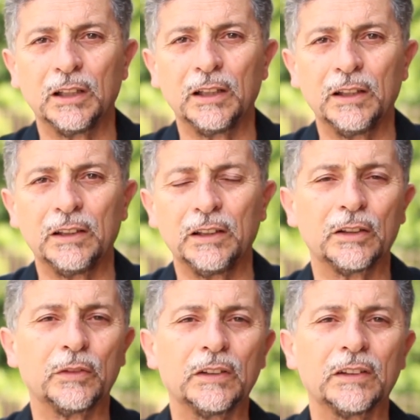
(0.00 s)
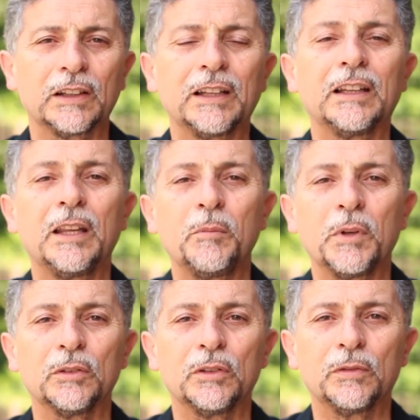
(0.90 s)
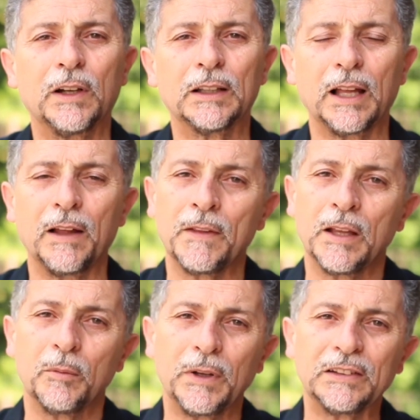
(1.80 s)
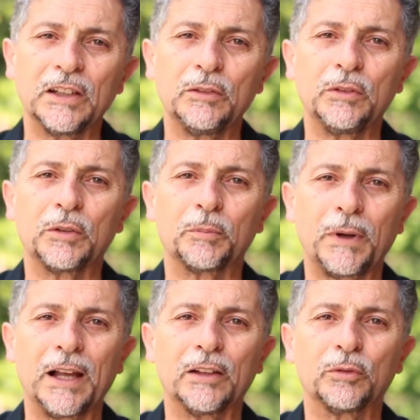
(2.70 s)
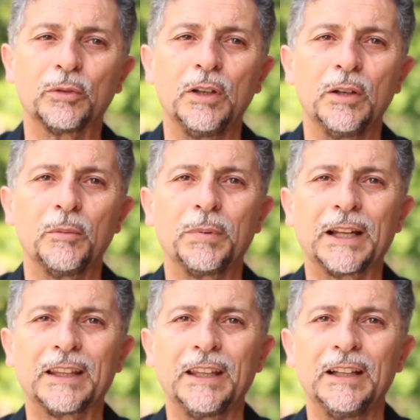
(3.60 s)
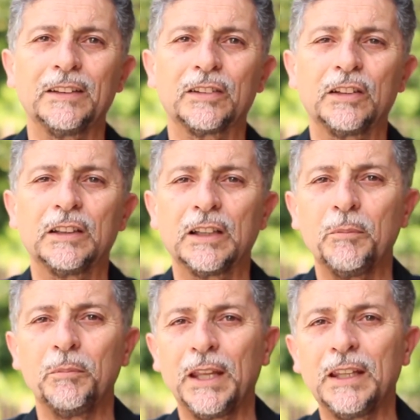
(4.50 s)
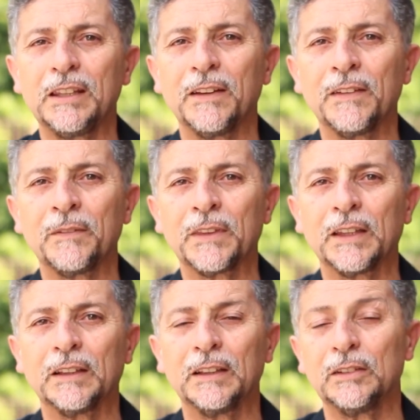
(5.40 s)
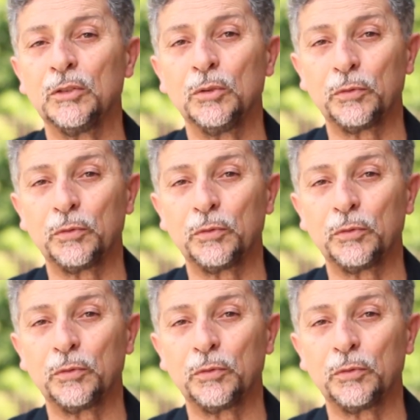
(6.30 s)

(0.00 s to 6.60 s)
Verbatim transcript: but offering room for those who, at the end of the day, also express their ideas, things we can think about.